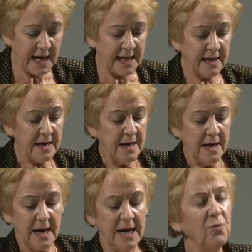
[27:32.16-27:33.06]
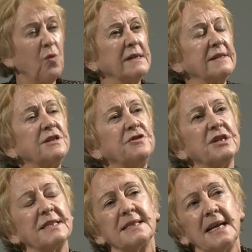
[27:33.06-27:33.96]
And I want to
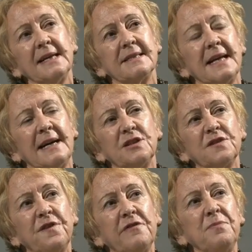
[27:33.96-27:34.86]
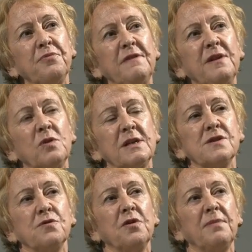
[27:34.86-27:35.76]
just take us now, just very briefly, want
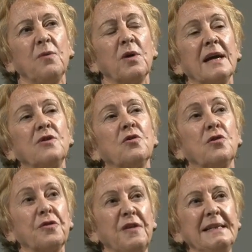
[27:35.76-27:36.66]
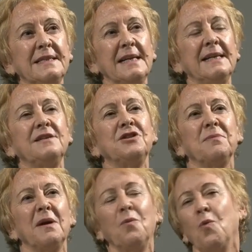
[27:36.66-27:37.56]
to talk about what I call authentic
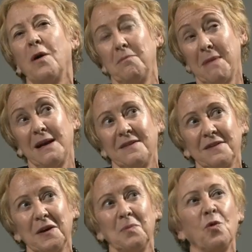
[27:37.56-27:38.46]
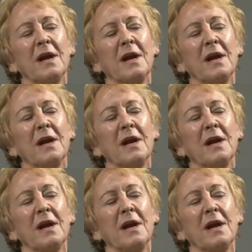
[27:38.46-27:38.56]
leadership and what my term,